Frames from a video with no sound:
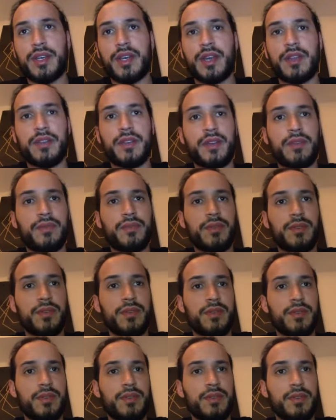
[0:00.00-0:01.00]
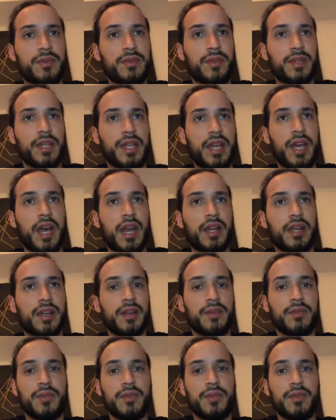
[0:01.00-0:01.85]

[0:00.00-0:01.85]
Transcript: and then we'll get out of here.